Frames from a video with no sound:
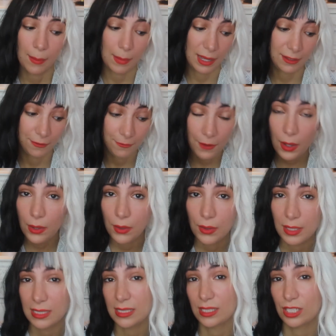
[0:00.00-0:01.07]
My
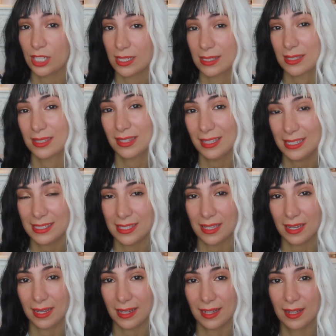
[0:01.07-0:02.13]
phone is just
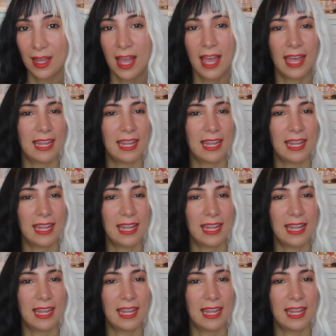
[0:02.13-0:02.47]
listening.